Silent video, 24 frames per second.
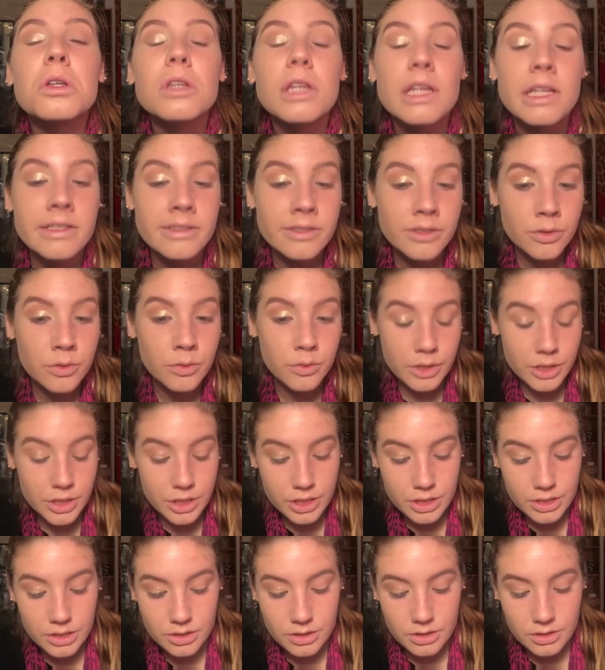That is
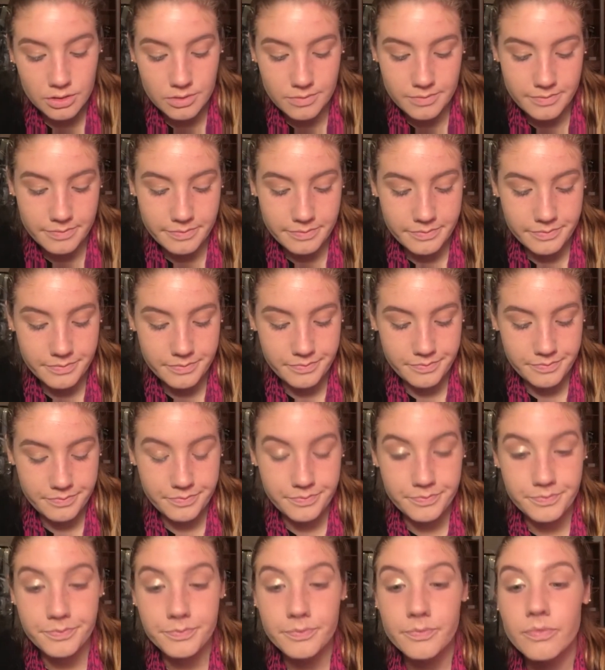gorgeous.
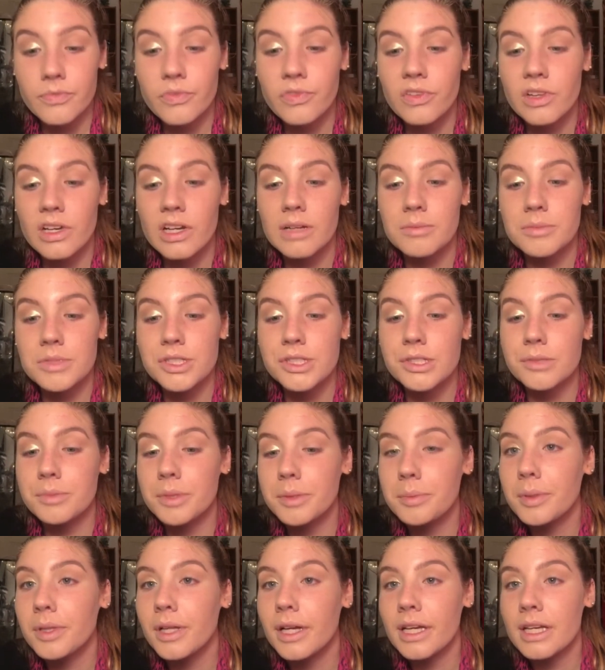I'm just going
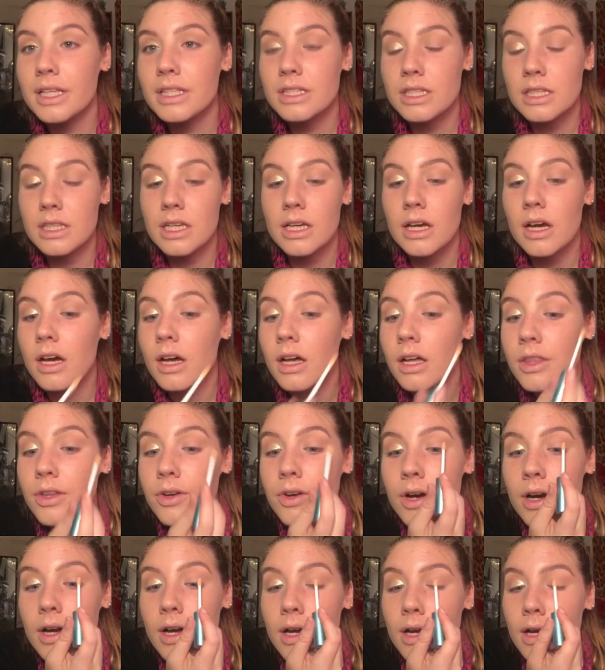to be applying it to the
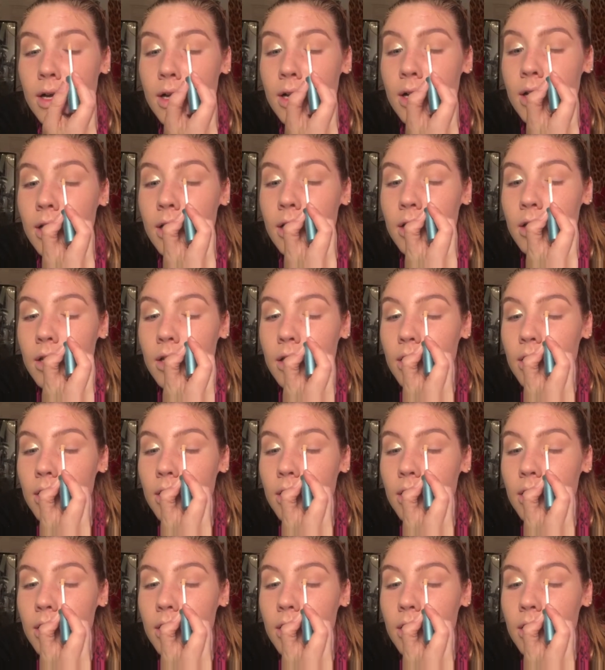other eye.